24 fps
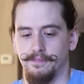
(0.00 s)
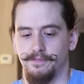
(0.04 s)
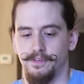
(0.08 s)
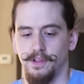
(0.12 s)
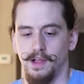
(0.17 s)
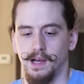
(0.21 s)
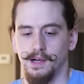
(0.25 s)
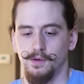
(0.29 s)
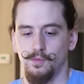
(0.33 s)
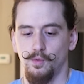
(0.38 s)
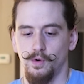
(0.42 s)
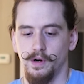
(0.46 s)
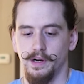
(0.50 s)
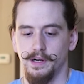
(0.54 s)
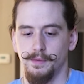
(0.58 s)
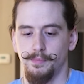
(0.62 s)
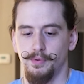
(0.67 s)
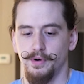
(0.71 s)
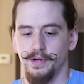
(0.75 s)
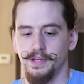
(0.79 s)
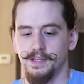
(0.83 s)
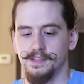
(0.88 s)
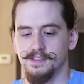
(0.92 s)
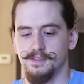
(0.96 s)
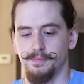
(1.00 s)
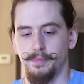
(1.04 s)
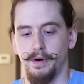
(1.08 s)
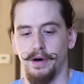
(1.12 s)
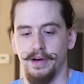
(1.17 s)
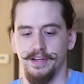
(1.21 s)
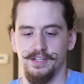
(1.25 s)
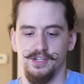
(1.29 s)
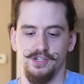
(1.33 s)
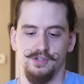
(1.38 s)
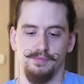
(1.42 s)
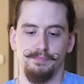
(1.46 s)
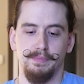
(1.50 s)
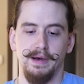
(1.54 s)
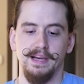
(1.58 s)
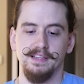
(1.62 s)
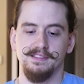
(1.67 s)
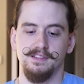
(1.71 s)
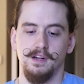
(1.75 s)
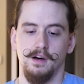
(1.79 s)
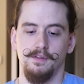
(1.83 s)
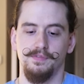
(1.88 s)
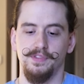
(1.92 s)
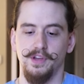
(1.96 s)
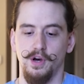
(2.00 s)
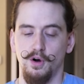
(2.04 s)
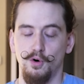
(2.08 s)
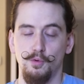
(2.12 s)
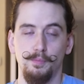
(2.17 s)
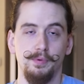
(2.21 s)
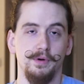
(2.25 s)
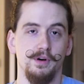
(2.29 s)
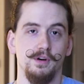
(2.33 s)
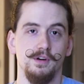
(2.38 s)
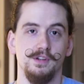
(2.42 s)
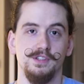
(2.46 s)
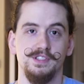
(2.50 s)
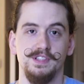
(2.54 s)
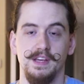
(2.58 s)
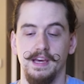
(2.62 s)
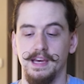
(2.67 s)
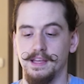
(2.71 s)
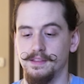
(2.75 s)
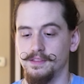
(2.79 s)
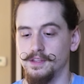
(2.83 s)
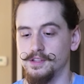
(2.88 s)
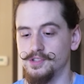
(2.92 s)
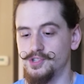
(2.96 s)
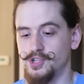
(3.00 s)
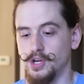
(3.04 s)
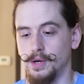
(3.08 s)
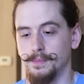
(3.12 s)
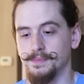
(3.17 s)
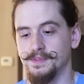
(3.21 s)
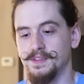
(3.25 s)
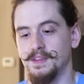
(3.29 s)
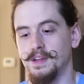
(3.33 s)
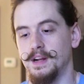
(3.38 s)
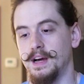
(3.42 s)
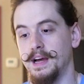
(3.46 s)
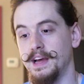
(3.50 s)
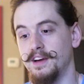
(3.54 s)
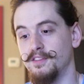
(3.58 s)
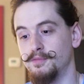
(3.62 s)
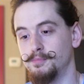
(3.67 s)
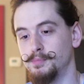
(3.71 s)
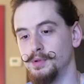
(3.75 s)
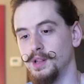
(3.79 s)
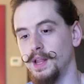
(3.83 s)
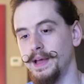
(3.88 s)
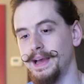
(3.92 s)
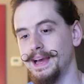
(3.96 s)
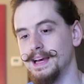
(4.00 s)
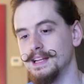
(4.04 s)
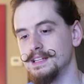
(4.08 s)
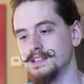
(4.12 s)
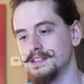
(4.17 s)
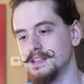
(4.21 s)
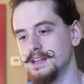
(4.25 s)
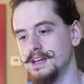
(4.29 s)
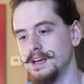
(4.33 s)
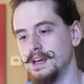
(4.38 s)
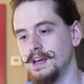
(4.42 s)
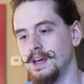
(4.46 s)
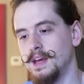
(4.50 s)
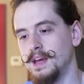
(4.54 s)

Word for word: I feel like we're in a pretty good spot just based off the openers and the jumps that I have planned.